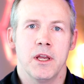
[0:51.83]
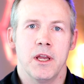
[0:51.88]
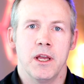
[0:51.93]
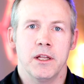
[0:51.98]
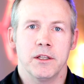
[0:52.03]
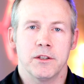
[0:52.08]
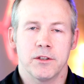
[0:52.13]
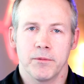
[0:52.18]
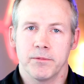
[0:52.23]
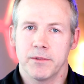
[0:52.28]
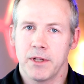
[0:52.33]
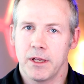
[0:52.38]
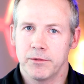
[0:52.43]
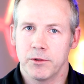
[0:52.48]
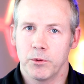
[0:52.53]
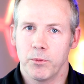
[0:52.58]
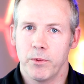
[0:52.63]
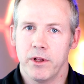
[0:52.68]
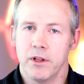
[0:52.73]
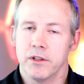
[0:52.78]
And
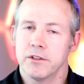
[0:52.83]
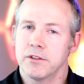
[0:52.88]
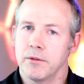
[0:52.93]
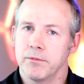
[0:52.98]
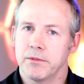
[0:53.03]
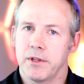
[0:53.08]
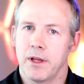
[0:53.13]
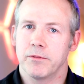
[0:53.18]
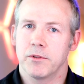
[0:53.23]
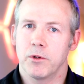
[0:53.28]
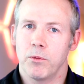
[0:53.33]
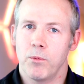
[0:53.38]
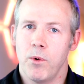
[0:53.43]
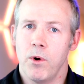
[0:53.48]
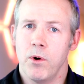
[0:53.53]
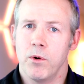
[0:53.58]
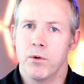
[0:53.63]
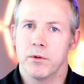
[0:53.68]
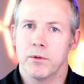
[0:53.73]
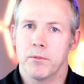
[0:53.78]
sometimes it will, sometimes it
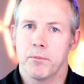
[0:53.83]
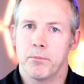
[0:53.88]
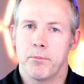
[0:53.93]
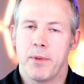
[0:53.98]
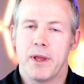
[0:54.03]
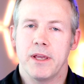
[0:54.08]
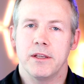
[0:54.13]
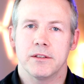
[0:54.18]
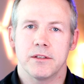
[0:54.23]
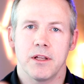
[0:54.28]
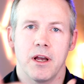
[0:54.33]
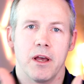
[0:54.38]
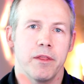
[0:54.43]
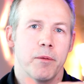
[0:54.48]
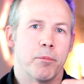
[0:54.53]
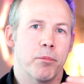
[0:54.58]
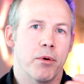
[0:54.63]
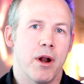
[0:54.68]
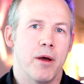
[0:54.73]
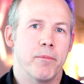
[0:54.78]
won't, based on
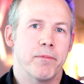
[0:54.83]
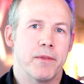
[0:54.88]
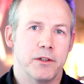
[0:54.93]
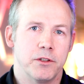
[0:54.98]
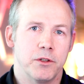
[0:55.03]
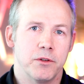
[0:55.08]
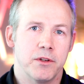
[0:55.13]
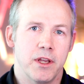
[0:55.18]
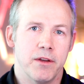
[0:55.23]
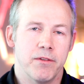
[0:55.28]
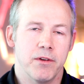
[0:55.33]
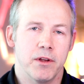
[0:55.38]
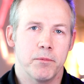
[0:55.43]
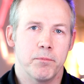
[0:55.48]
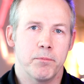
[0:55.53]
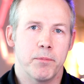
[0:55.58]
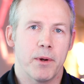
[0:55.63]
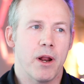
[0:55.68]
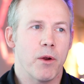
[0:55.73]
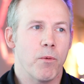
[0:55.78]
the prompt that you give
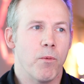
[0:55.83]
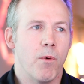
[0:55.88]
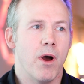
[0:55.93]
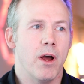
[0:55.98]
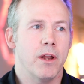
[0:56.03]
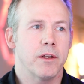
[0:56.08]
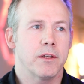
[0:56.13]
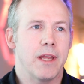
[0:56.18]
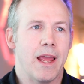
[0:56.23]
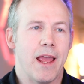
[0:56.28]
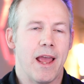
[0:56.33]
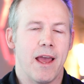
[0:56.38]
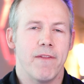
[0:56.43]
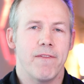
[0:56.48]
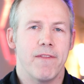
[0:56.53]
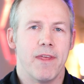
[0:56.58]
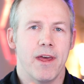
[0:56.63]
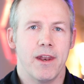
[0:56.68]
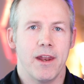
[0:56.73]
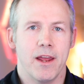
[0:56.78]
it. But I want to
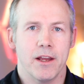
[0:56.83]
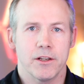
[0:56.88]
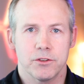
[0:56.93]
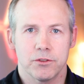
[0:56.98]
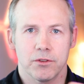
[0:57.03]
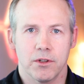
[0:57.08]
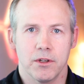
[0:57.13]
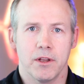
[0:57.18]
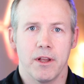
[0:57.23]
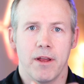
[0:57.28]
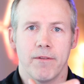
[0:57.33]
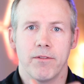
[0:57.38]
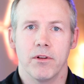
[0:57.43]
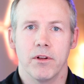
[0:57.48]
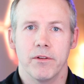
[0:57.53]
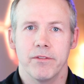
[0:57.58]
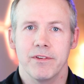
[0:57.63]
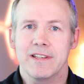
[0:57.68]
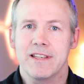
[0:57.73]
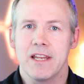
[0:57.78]
add that extra
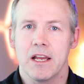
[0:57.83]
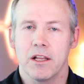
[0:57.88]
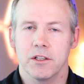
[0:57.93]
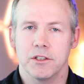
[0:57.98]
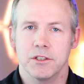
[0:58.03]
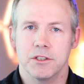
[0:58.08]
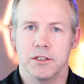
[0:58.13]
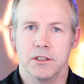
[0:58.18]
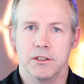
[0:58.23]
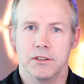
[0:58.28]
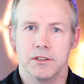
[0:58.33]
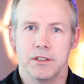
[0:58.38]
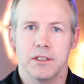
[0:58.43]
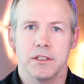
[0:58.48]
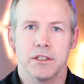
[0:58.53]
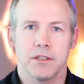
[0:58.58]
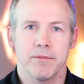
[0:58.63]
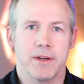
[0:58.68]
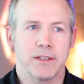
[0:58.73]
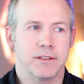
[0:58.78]
level of intelligence
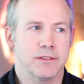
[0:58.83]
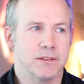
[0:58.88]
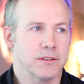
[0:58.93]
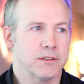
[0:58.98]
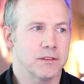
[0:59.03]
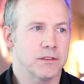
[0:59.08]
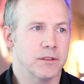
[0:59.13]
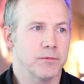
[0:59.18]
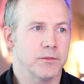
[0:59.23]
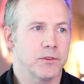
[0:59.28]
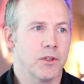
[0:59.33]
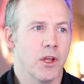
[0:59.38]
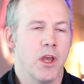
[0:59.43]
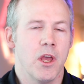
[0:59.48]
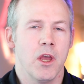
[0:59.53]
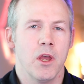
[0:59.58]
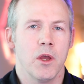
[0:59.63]
into my systems